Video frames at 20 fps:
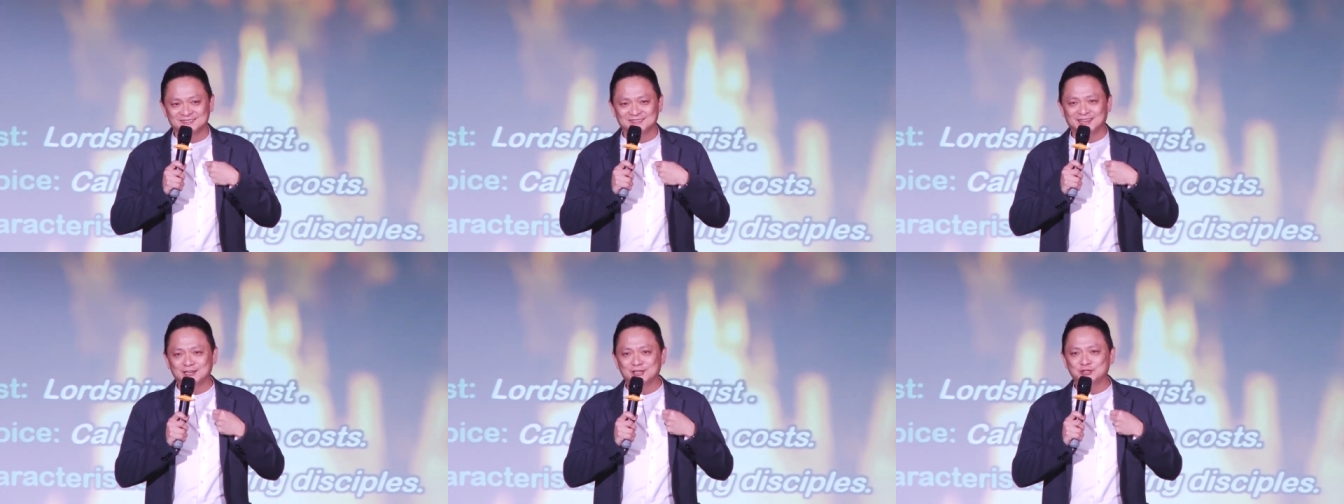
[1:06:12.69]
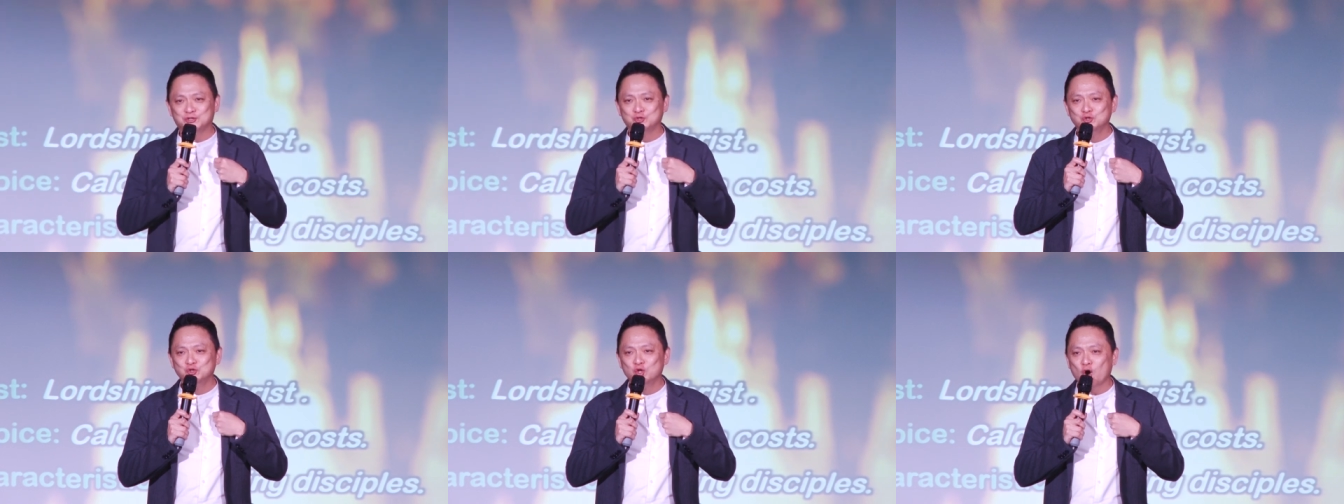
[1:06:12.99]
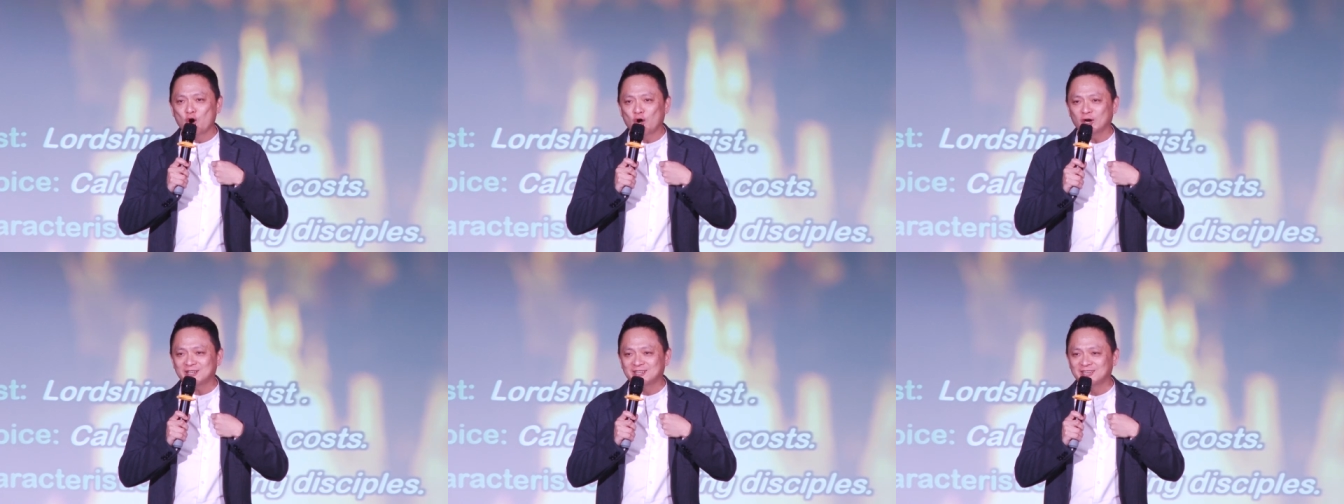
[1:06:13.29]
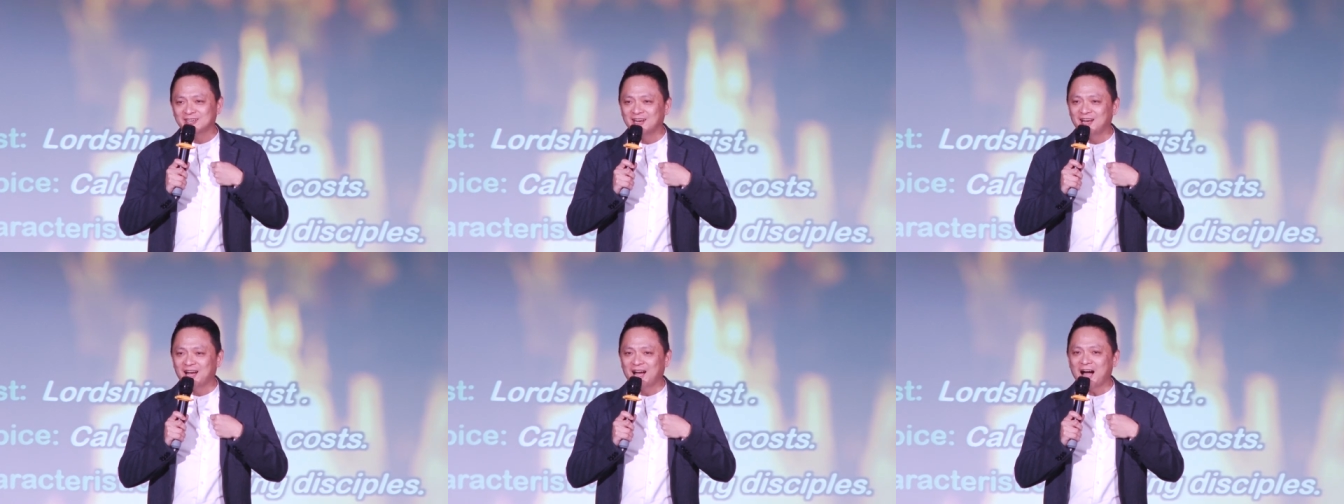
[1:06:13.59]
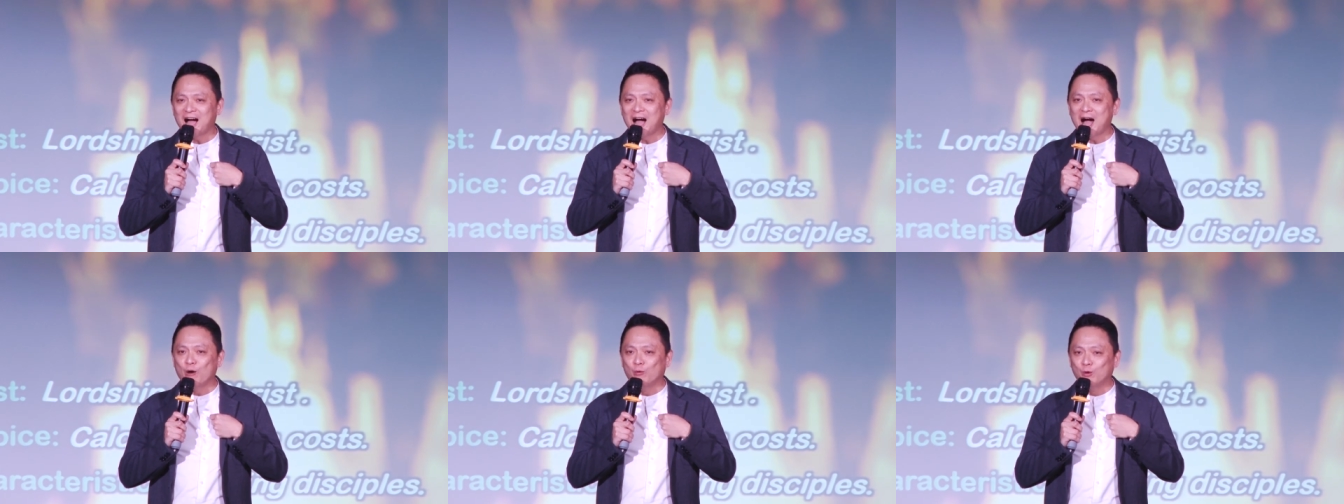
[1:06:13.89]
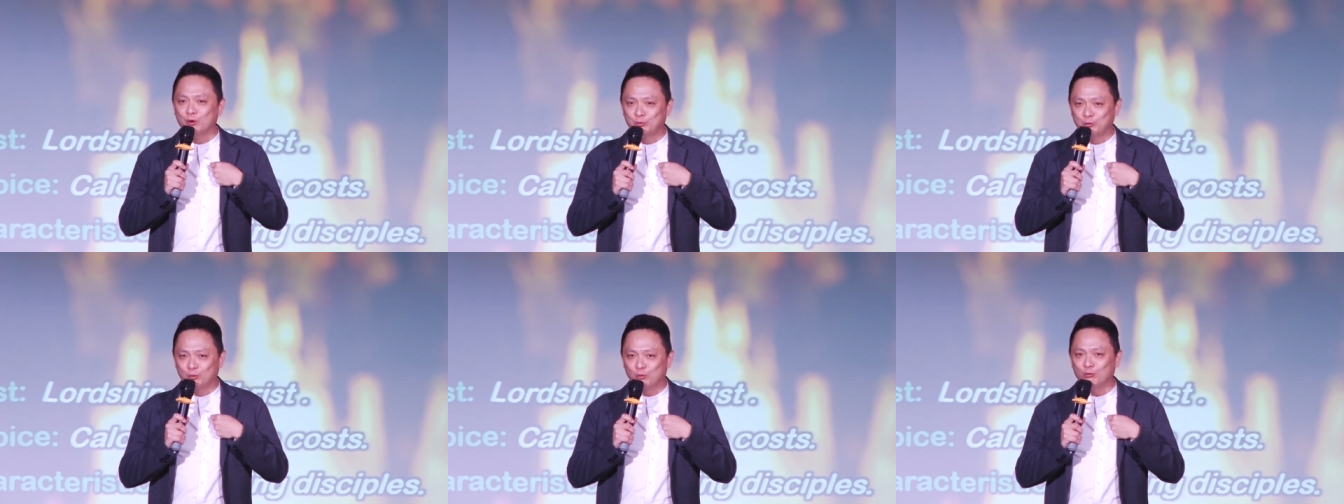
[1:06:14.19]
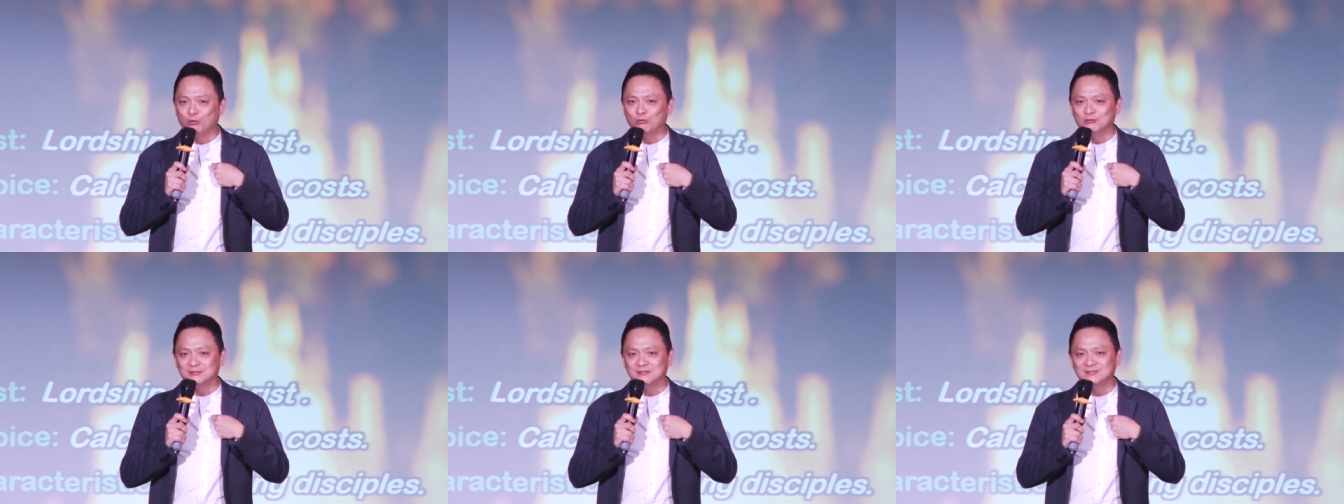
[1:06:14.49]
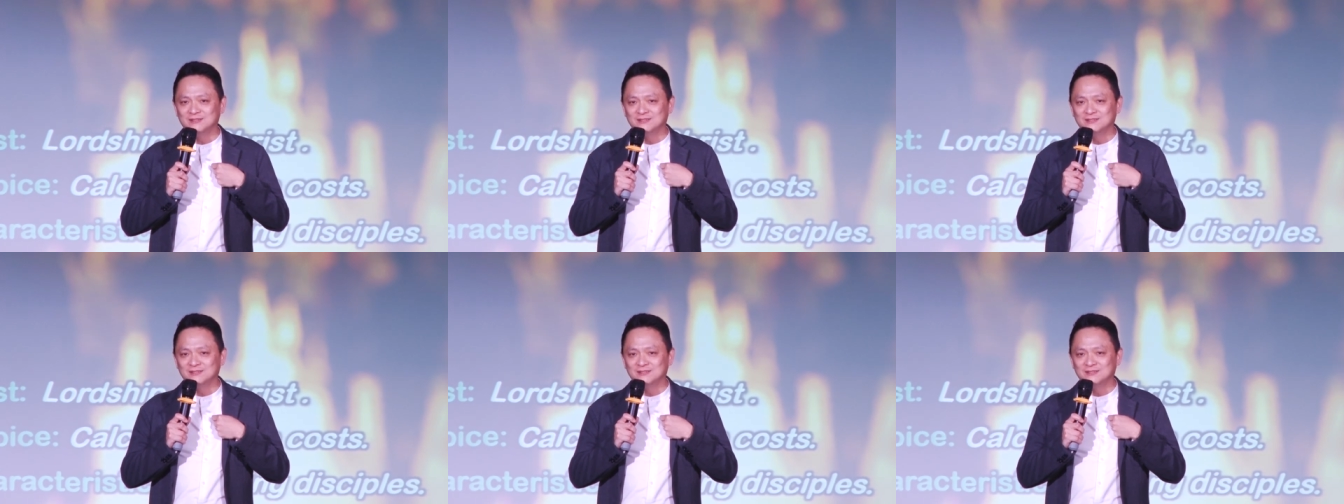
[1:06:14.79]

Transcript: That is not our role.